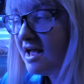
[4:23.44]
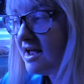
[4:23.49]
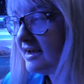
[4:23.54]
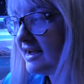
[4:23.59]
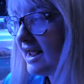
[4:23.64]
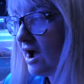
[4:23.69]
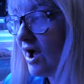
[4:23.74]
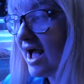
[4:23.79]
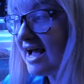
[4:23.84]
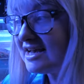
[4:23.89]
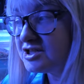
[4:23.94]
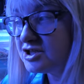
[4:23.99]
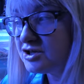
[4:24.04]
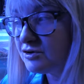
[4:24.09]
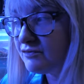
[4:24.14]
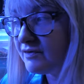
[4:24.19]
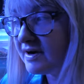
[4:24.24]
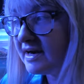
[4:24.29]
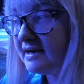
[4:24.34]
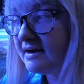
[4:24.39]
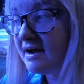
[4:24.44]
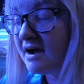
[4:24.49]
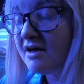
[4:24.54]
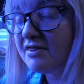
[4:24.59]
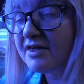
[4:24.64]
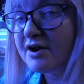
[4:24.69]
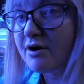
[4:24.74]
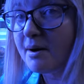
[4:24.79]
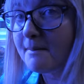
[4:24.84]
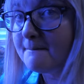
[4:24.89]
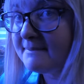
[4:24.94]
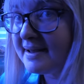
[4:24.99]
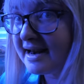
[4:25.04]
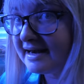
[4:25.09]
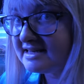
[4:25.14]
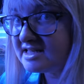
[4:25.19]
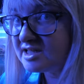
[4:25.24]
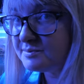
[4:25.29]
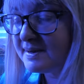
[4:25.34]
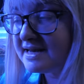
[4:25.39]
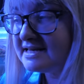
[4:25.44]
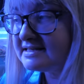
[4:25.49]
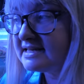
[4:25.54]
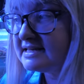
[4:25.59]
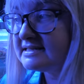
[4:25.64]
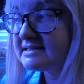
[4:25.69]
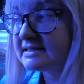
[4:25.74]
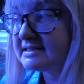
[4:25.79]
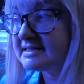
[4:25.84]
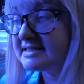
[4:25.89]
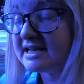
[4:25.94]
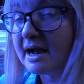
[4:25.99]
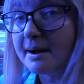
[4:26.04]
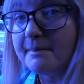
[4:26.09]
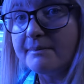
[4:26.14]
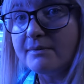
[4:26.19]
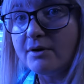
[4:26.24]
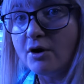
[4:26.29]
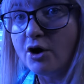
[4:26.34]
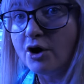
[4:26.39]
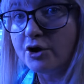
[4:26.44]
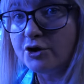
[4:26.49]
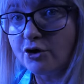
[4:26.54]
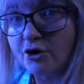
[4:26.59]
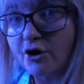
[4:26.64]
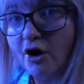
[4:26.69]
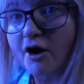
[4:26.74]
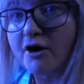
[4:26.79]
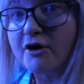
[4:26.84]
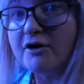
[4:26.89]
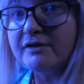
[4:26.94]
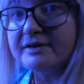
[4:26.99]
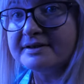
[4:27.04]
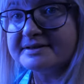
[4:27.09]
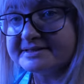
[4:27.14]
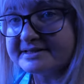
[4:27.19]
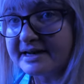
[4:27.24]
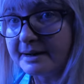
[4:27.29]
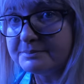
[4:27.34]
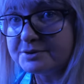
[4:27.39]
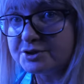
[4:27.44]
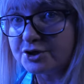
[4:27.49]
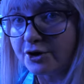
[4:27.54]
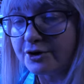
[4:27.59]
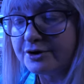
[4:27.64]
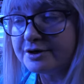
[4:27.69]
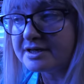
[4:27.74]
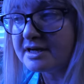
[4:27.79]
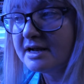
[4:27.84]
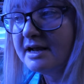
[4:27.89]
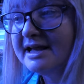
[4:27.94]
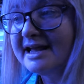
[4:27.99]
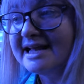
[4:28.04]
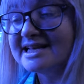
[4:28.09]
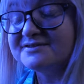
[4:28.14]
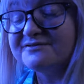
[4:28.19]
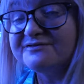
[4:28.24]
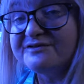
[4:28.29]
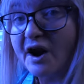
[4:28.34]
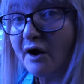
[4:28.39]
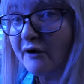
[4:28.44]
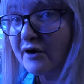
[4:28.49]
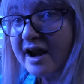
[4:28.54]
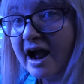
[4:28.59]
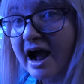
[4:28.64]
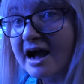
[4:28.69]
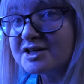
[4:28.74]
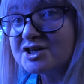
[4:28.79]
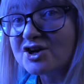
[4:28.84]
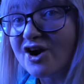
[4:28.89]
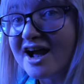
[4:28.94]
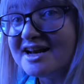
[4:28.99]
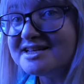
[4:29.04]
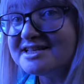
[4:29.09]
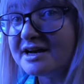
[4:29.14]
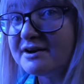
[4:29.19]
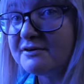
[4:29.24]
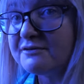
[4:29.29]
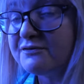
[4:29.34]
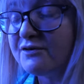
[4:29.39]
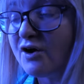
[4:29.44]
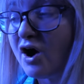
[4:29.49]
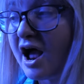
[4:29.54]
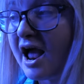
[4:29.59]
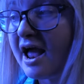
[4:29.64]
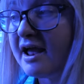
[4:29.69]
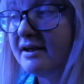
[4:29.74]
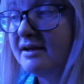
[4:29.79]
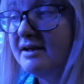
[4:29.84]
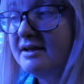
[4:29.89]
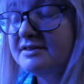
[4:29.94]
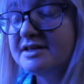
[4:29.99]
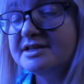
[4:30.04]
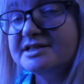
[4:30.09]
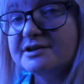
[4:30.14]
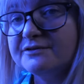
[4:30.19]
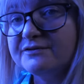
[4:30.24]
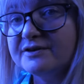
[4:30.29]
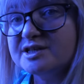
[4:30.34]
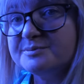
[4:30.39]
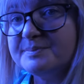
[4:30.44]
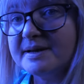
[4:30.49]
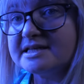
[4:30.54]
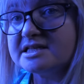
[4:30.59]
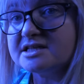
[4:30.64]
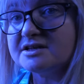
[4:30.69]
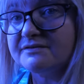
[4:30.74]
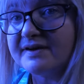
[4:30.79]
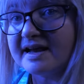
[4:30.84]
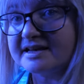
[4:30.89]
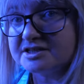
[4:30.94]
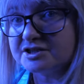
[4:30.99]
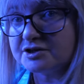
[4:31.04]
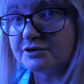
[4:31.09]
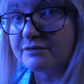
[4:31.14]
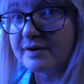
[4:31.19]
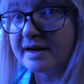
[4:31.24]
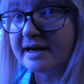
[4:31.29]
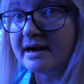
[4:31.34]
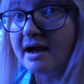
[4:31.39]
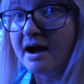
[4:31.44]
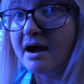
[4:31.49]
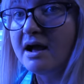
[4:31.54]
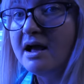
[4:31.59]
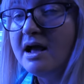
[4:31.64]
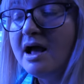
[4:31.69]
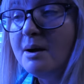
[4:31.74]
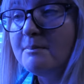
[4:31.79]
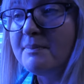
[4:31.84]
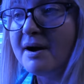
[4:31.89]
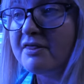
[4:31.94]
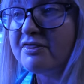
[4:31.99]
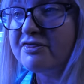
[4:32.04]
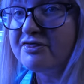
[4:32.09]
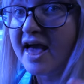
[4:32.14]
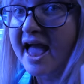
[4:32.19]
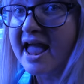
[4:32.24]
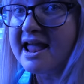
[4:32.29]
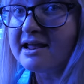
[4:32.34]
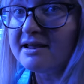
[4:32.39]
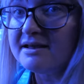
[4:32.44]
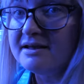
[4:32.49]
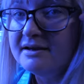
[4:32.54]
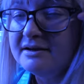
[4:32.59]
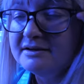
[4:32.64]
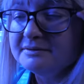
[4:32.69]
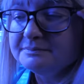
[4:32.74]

Now, Asterina, there are many species and some hurt your coral and some don't. It's very hard to identify the different species of Asterina, but they